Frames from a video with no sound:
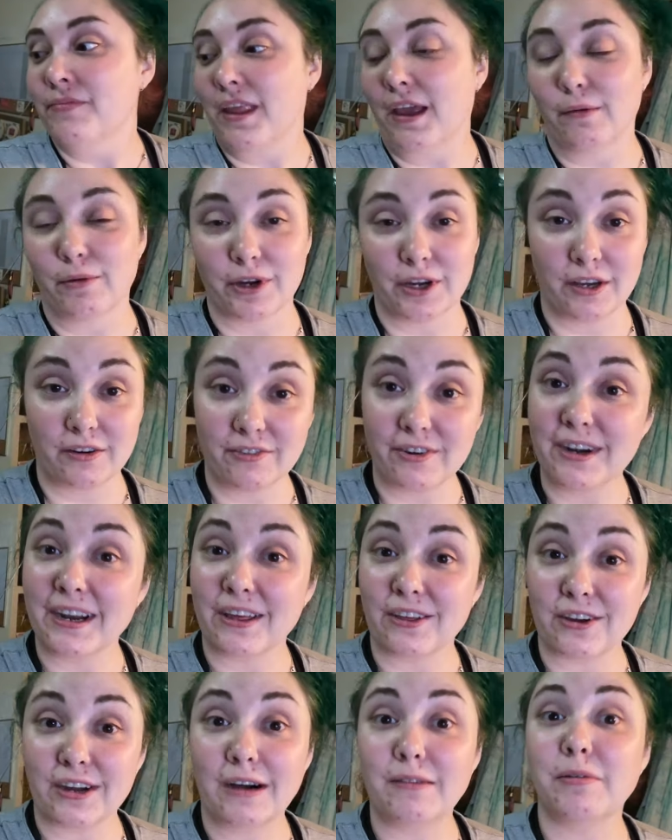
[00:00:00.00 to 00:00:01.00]
And we're good for
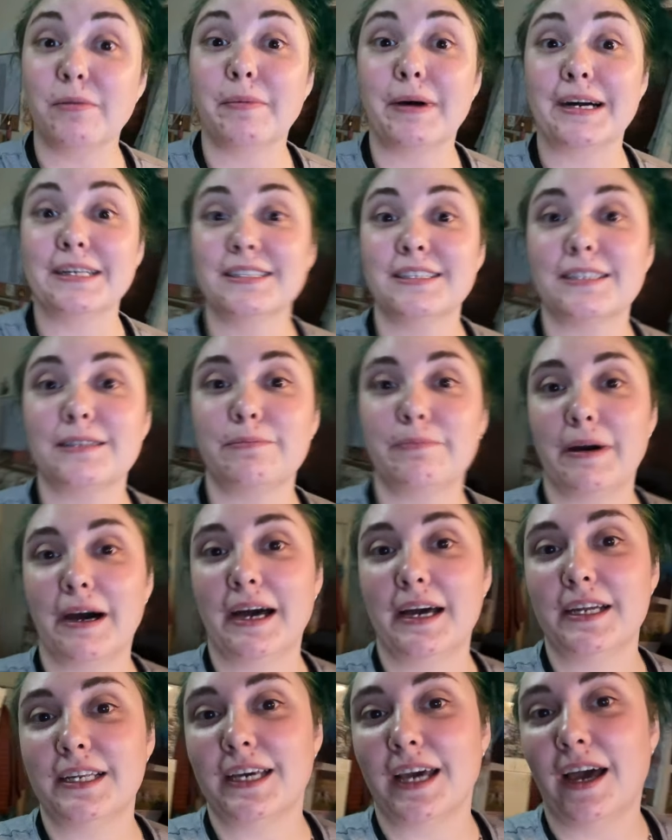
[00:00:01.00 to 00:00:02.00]
another couple months,
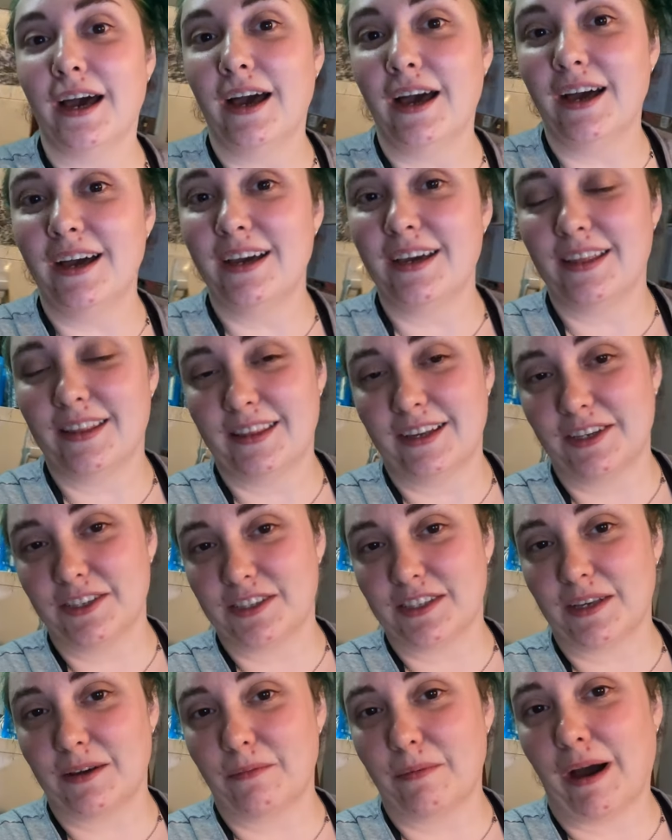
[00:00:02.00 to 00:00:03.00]
but
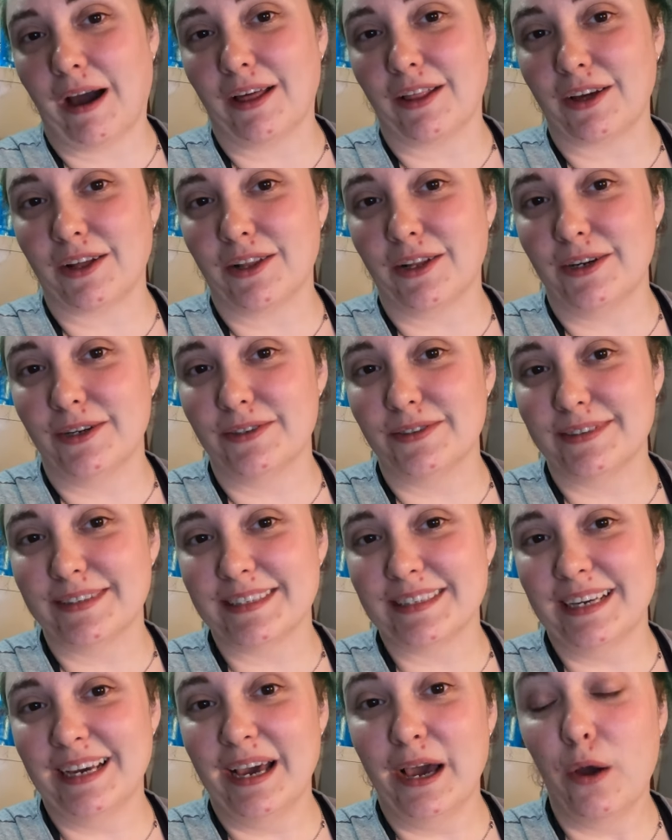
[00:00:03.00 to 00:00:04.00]
there's the pile of
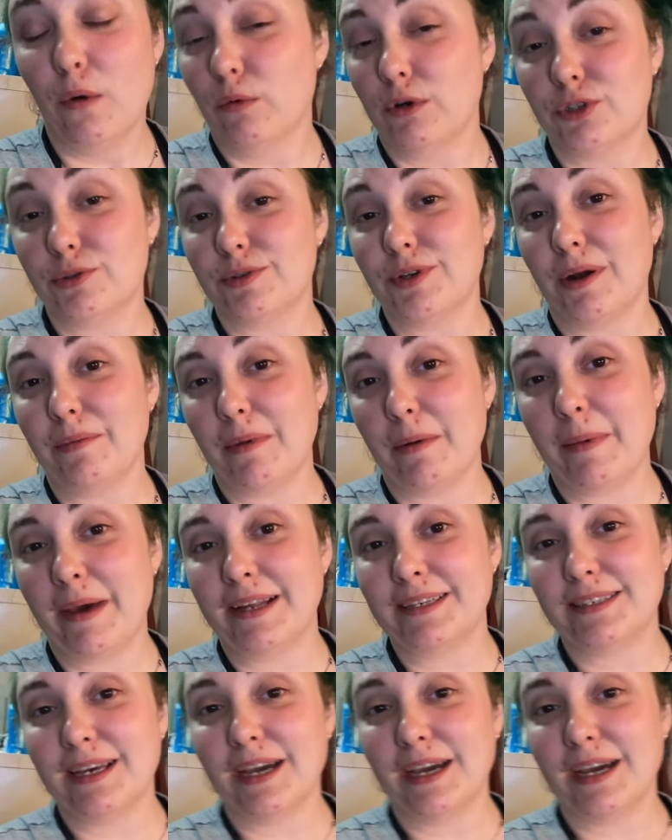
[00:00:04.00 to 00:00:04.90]
clothes, which was on my bed a